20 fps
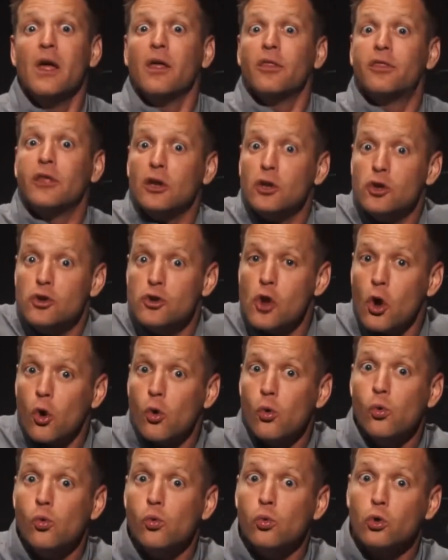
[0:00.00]
that no
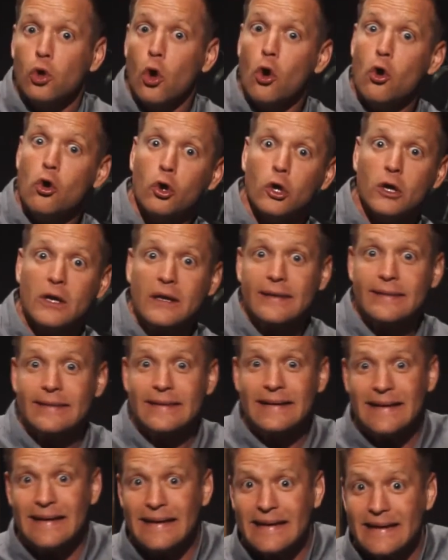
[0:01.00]
longer
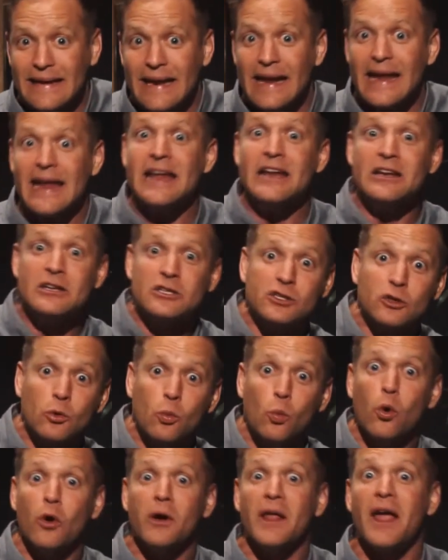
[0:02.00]
lean into
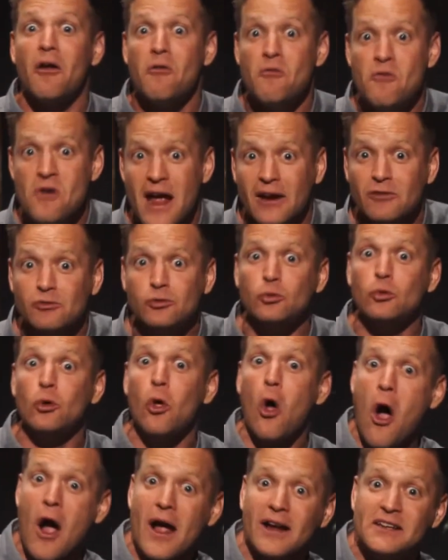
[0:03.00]
what our natural
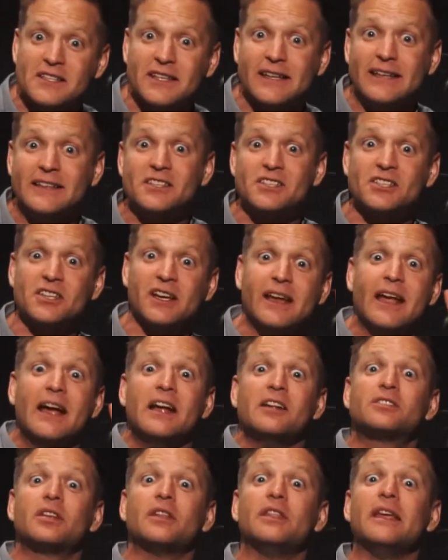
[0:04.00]
eyes can see,
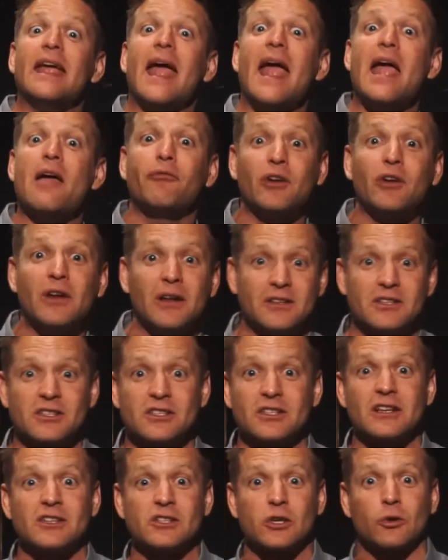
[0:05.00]
to the evidence
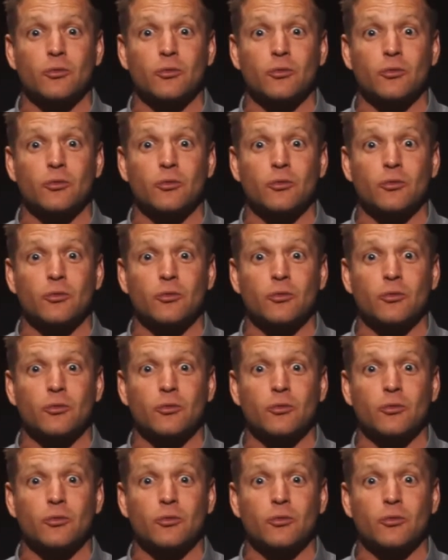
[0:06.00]
that's